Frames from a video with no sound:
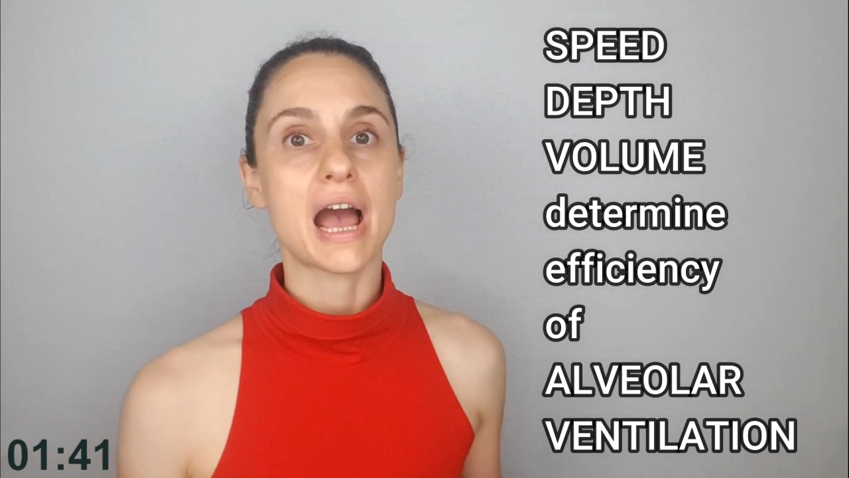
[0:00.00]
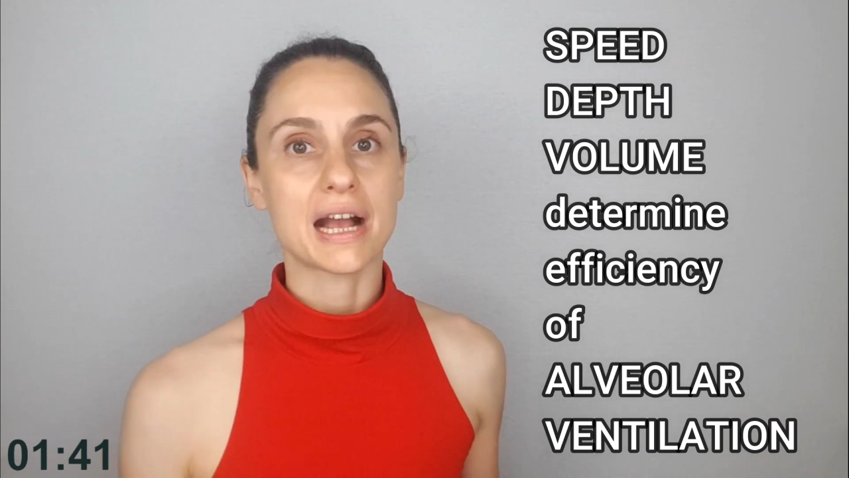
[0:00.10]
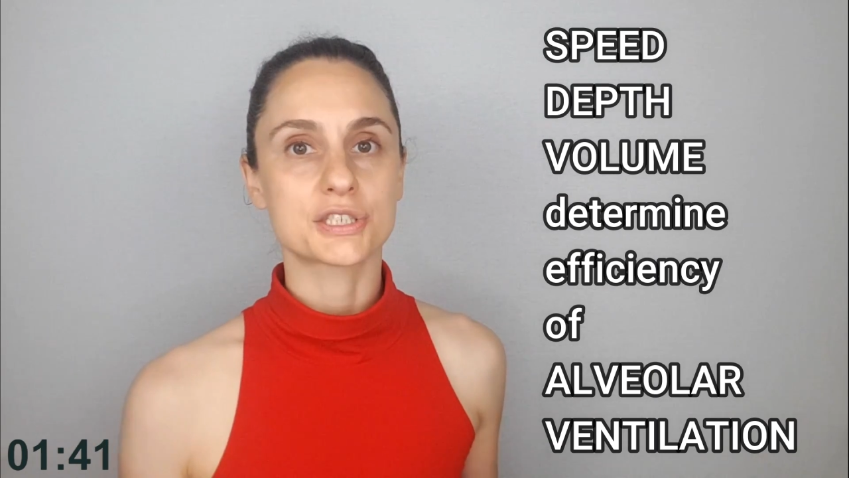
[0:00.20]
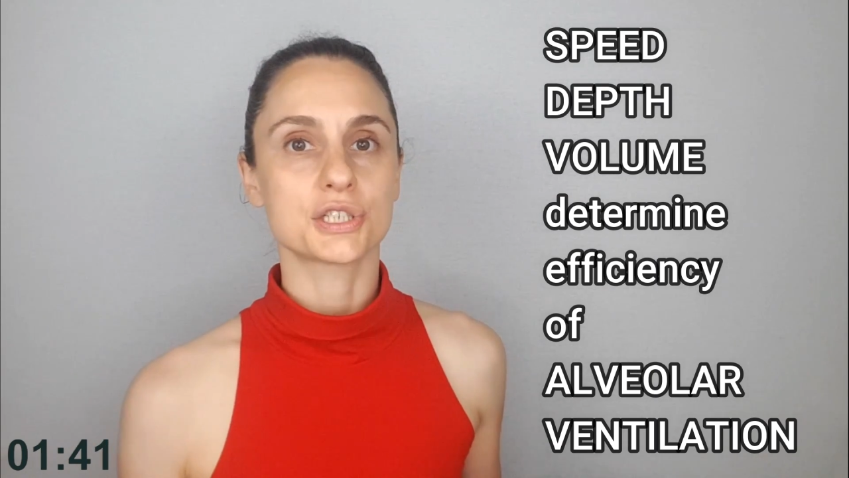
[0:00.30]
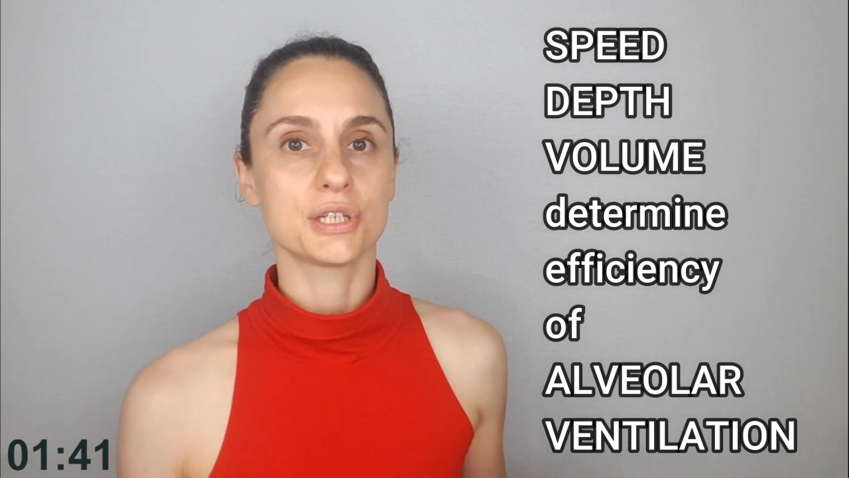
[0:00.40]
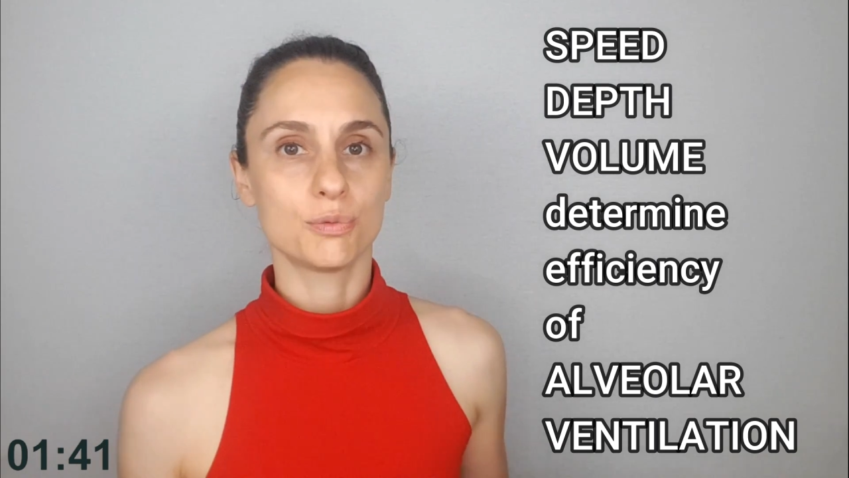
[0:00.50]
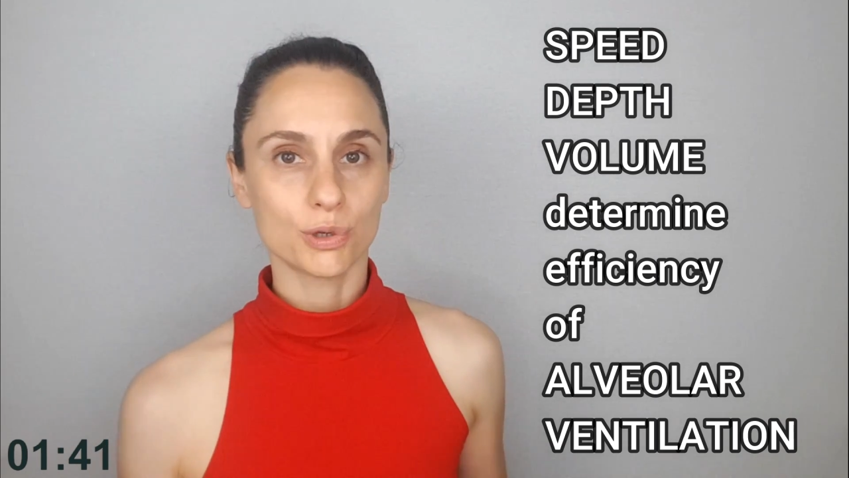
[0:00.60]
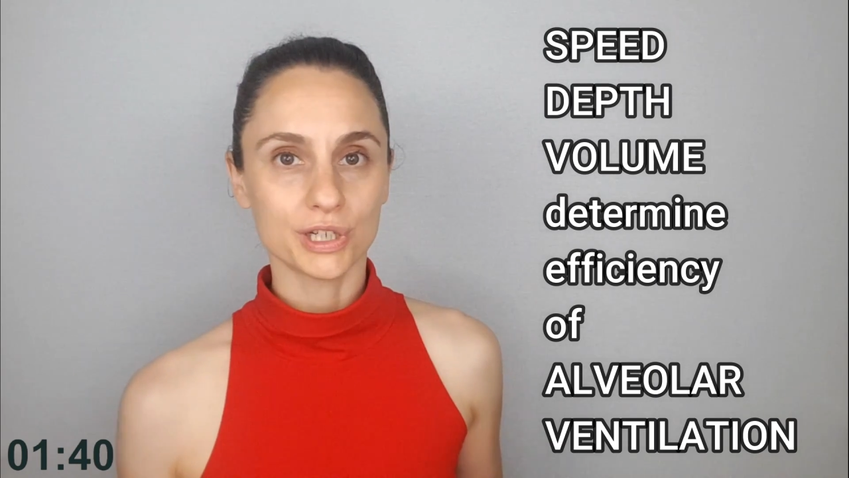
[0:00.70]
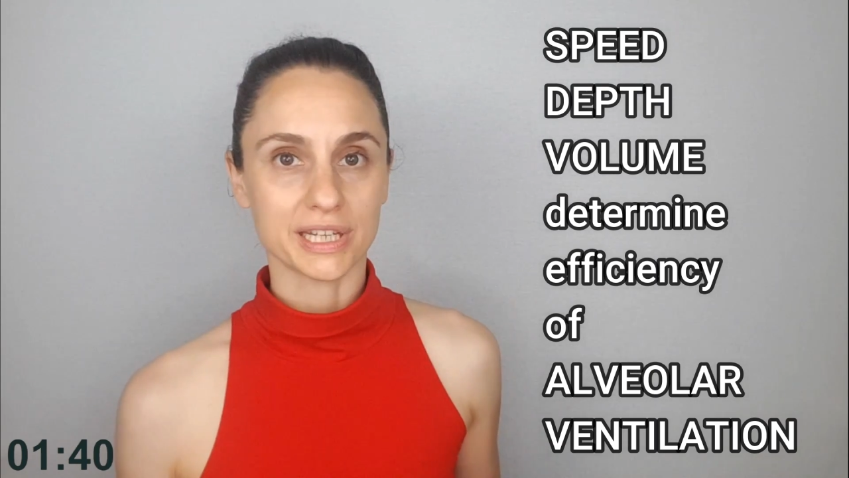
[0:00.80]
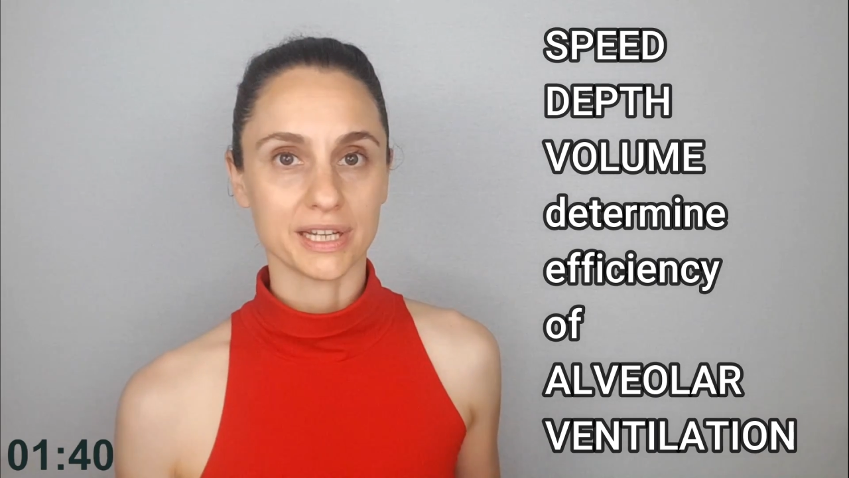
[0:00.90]
actually
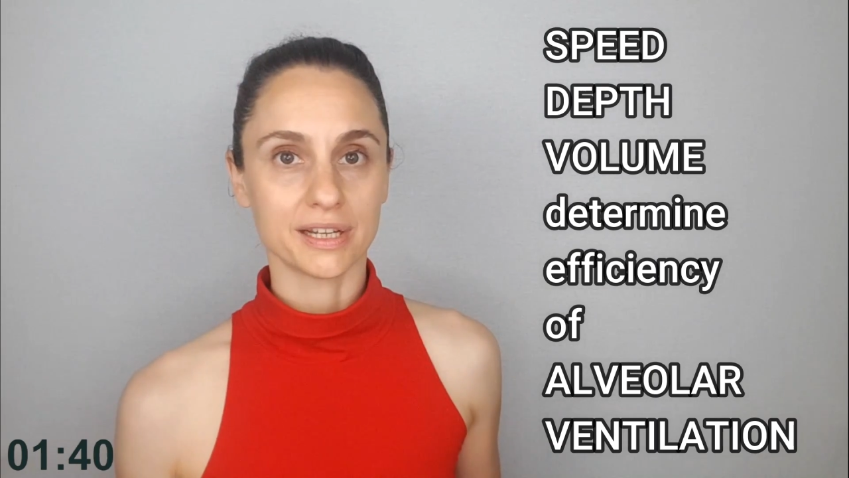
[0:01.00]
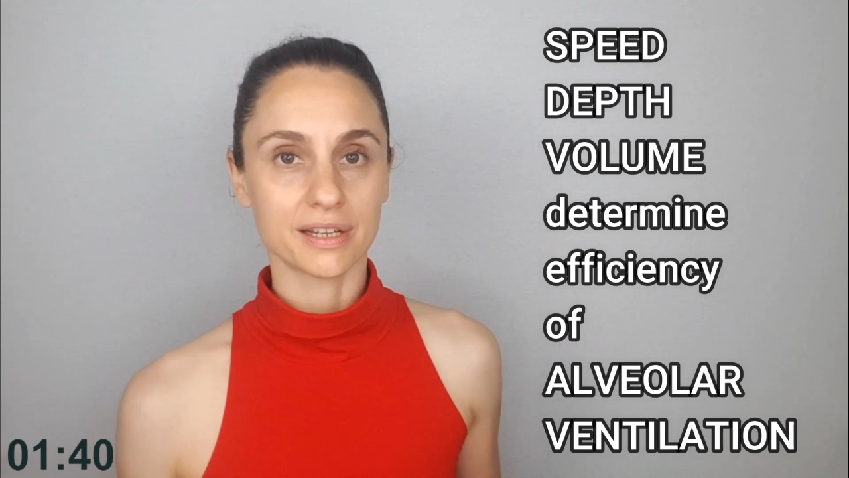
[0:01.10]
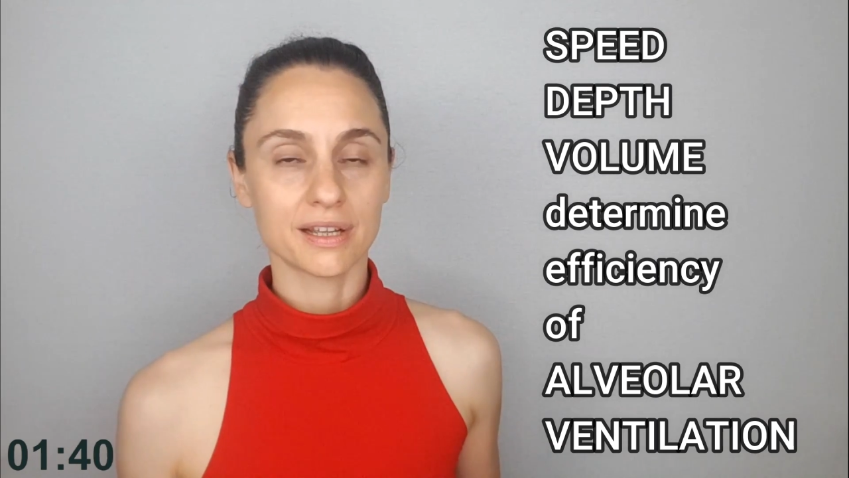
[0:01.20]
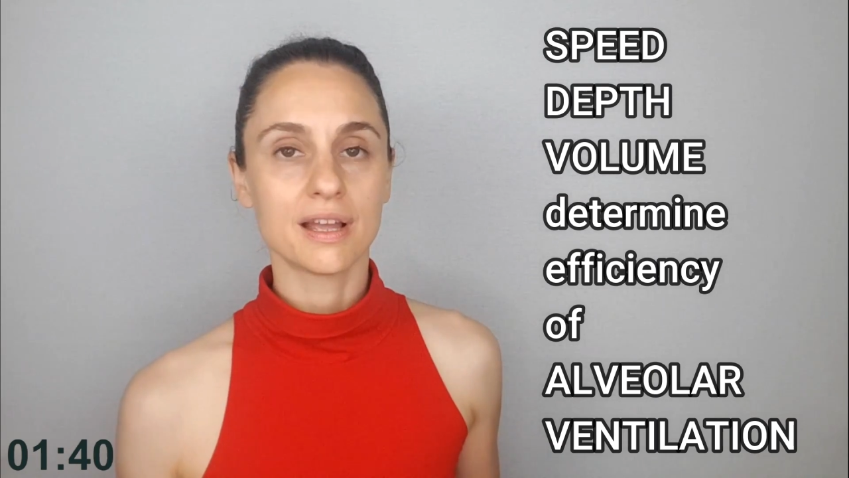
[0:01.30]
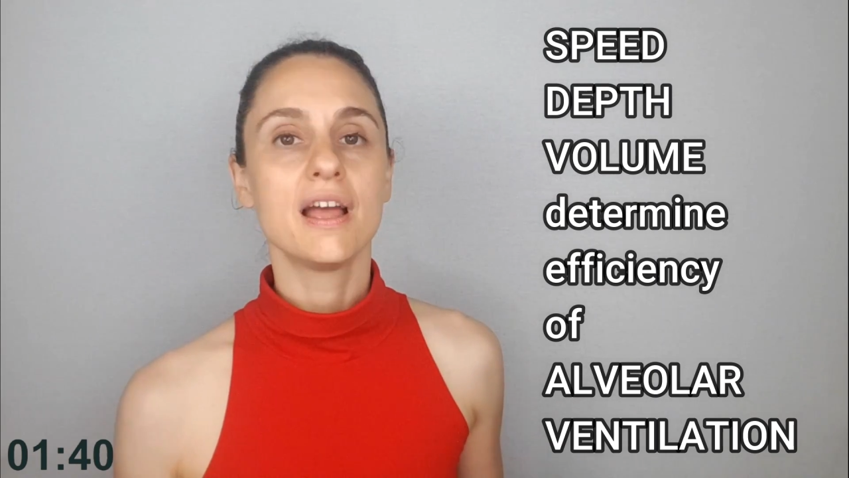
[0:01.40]
working.